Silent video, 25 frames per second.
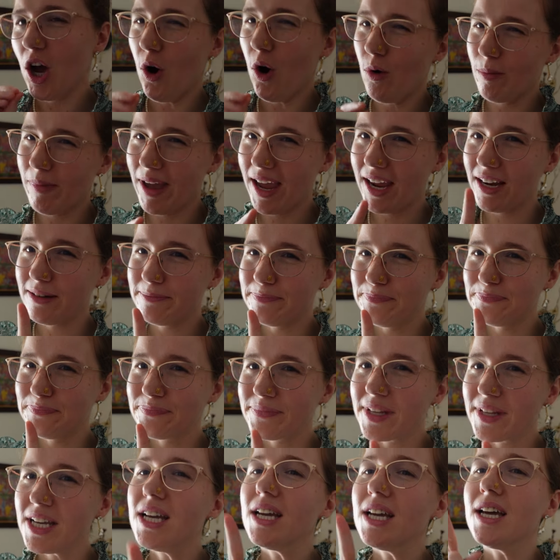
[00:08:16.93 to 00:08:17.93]
homemade,
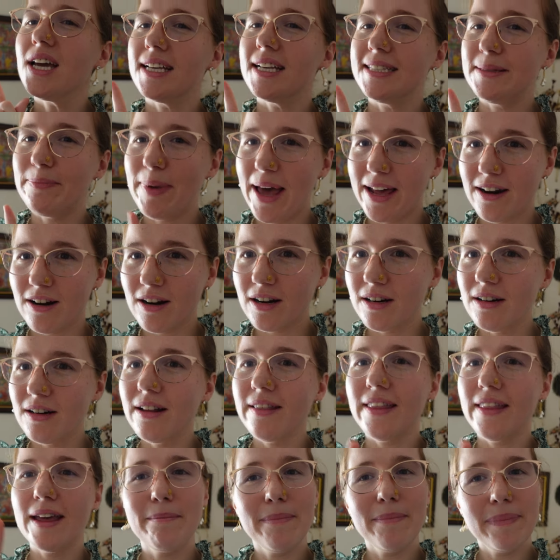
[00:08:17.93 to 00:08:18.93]
is better
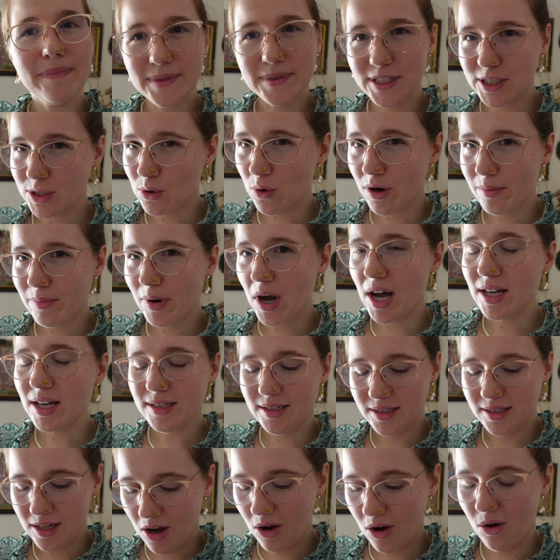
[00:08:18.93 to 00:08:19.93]
than store-bought.
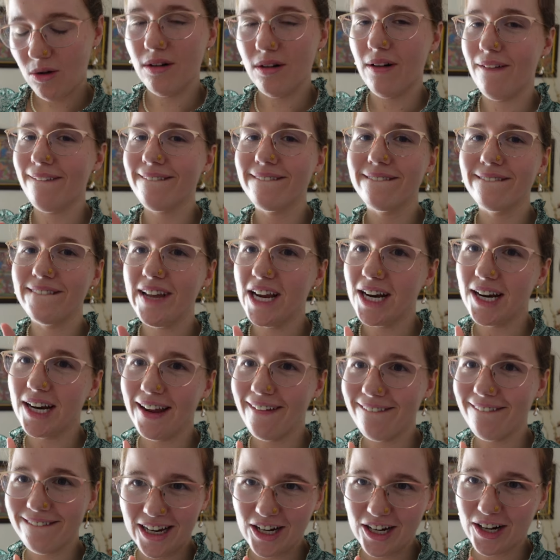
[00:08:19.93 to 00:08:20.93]
So
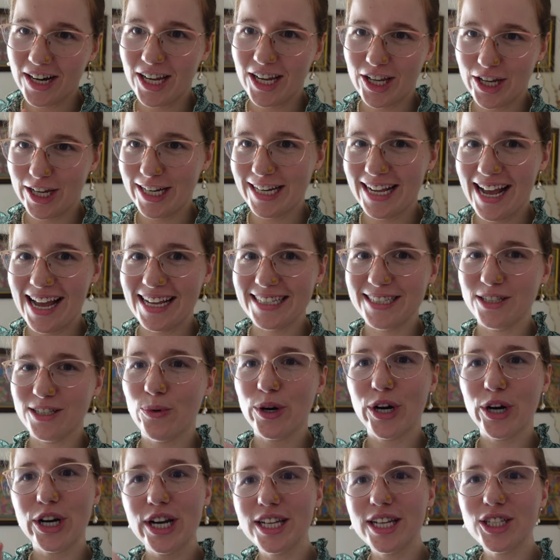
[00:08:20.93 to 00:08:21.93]
very, very good, guys. So
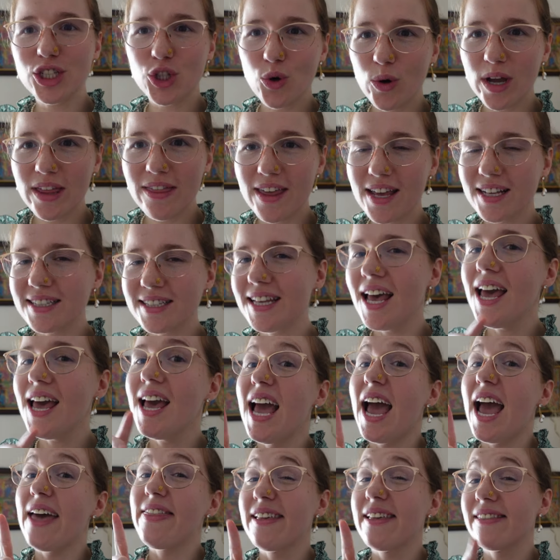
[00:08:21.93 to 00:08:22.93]
we're gonna enjoy this,
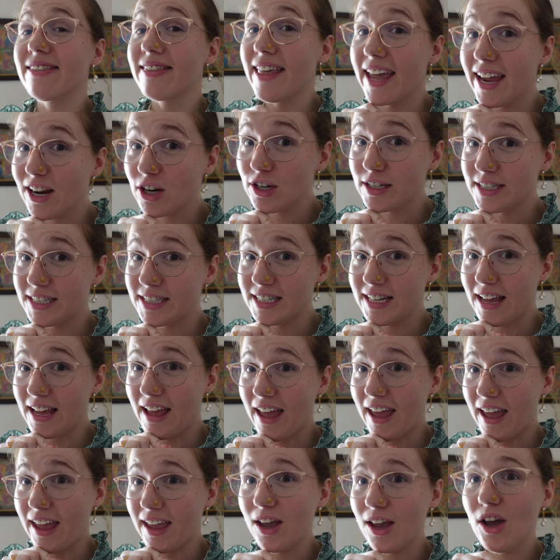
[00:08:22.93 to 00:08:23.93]
and then later
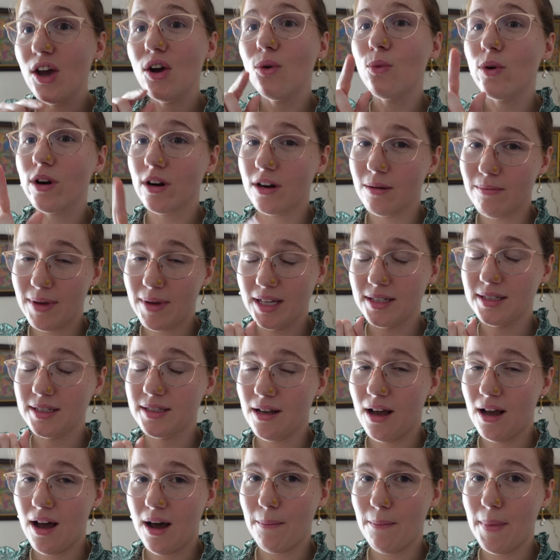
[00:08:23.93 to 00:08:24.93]
today we're gonna make
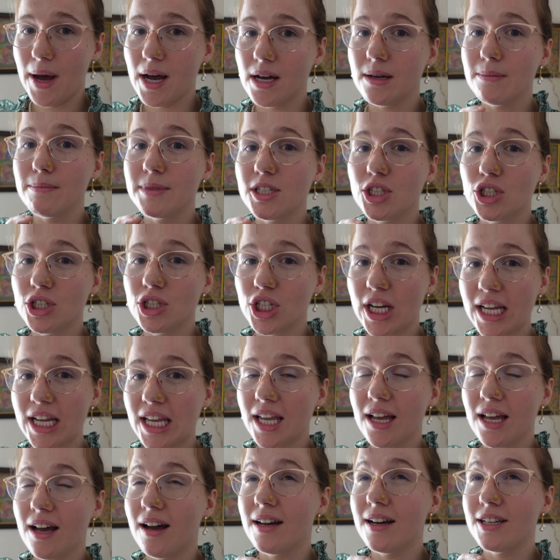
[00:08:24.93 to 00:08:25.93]
some
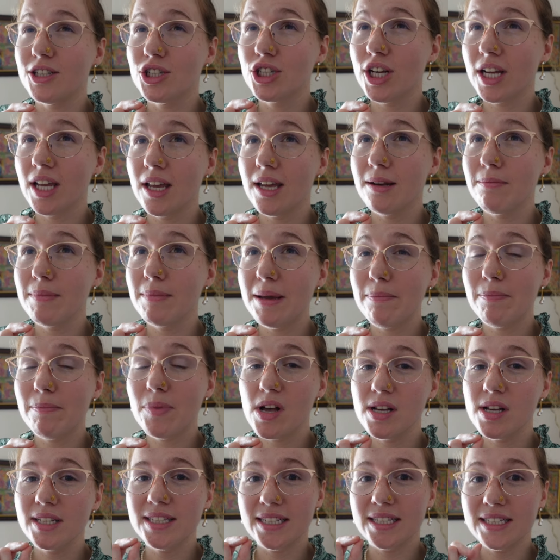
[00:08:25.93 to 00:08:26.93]
chicken
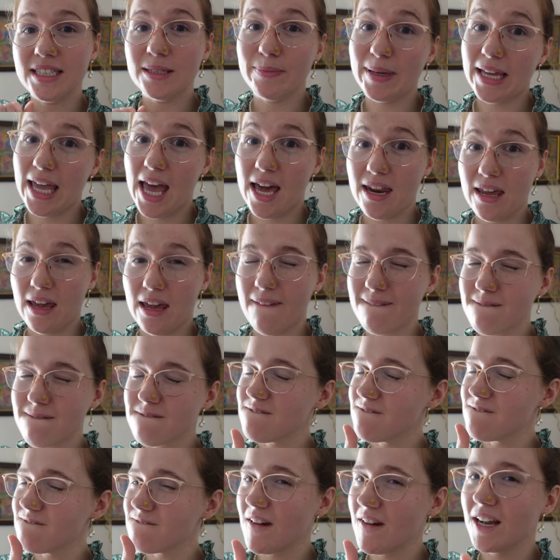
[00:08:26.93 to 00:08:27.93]
meatballs and spaghetti.
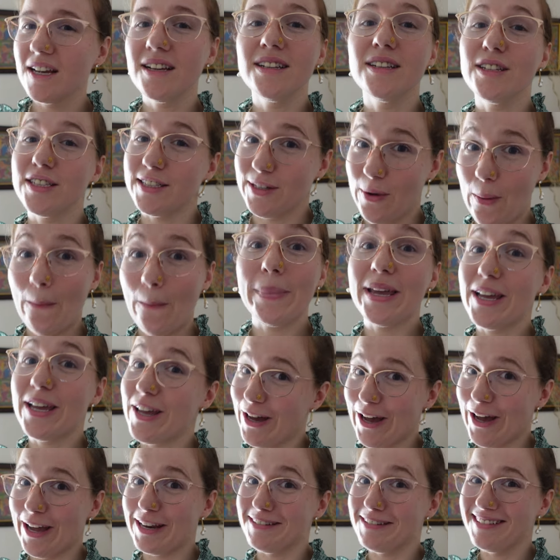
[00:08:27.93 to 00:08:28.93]
It's gonna be
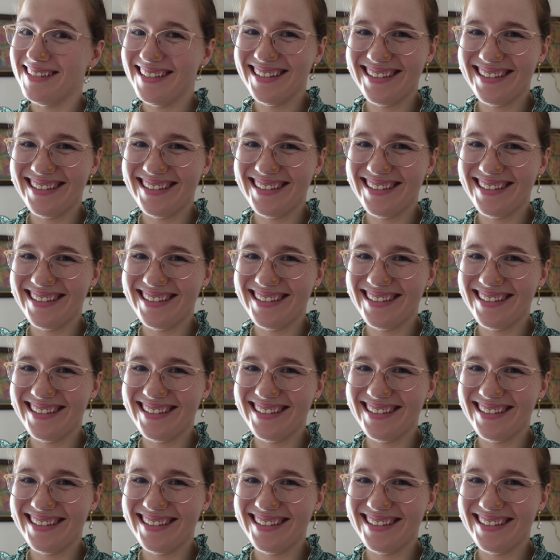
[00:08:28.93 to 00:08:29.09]
good.